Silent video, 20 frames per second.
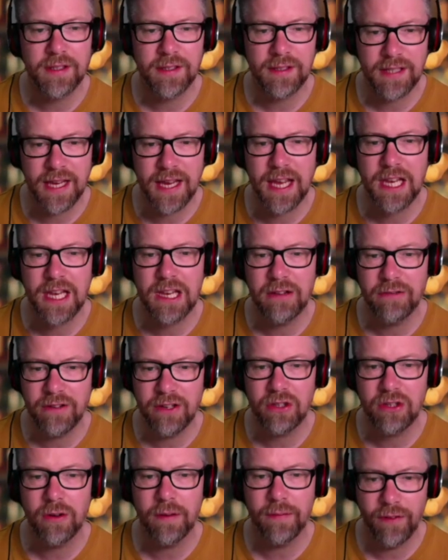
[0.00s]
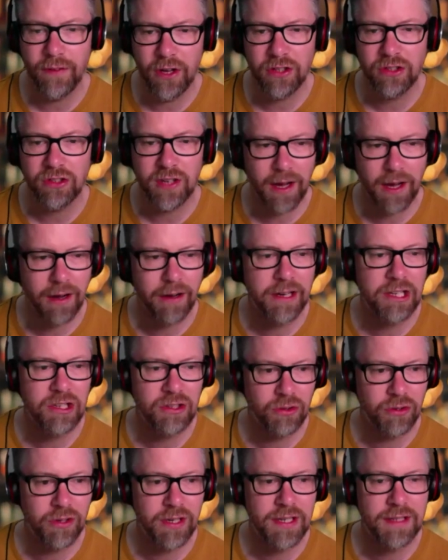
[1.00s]
to see it in the original version that I
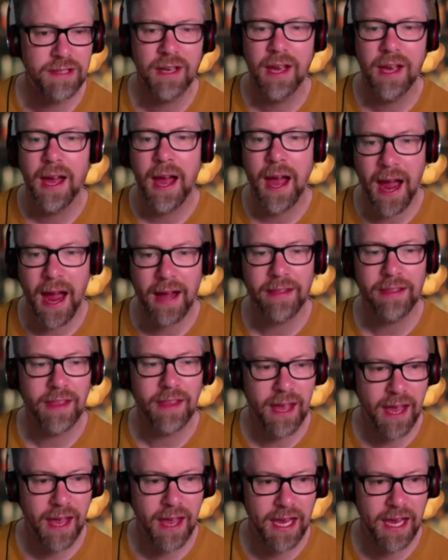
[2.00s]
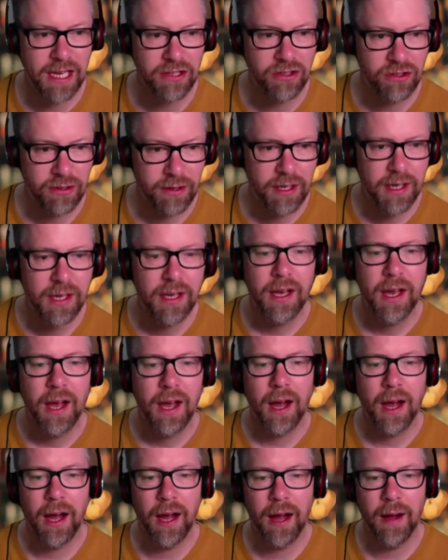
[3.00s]
enjoyed at their age.
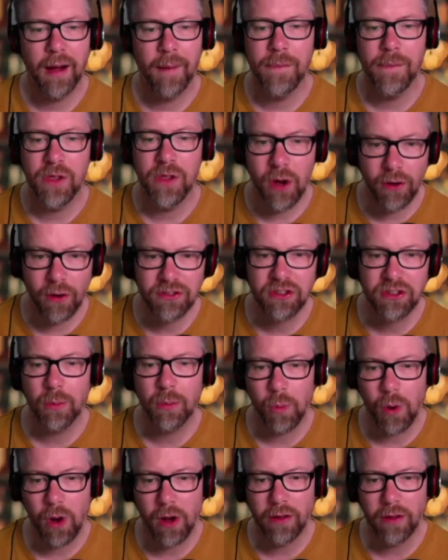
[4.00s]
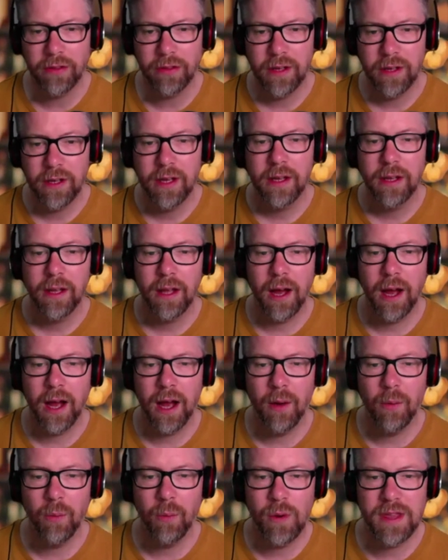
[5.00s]
Not the one
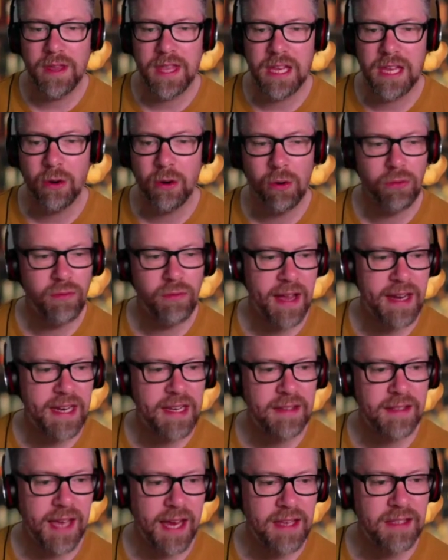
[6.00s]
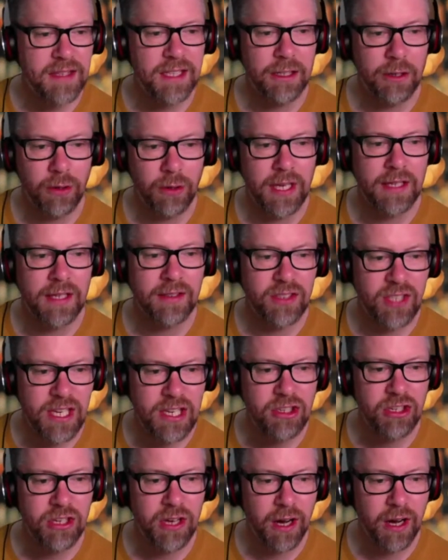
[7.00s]
with the already dated looking
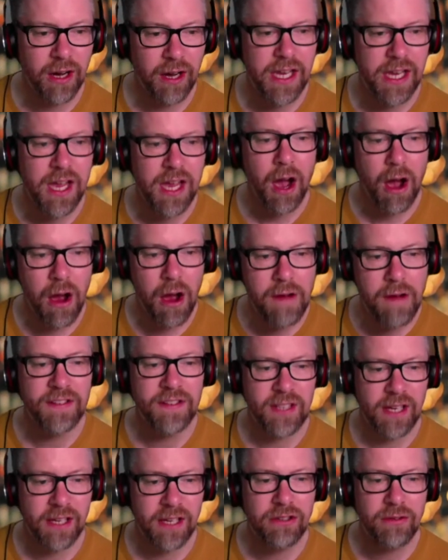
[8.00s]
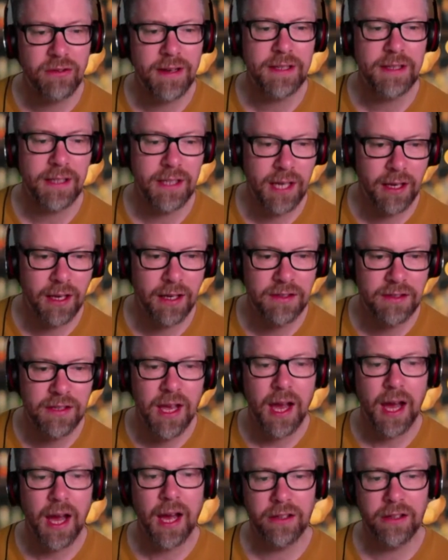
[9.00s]
CGI, oversaturated colours,
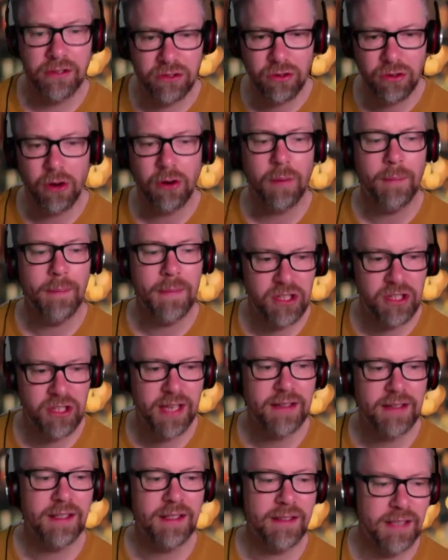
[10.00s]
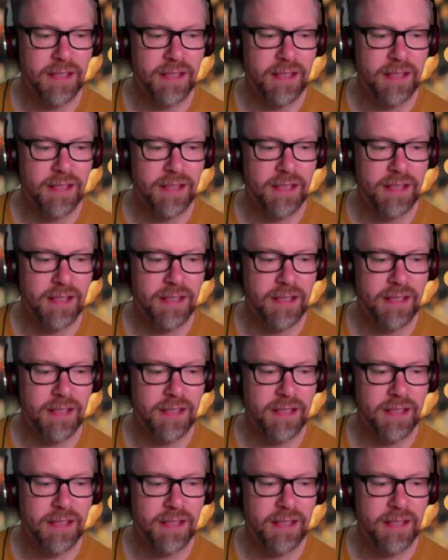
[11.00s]
and strong magenta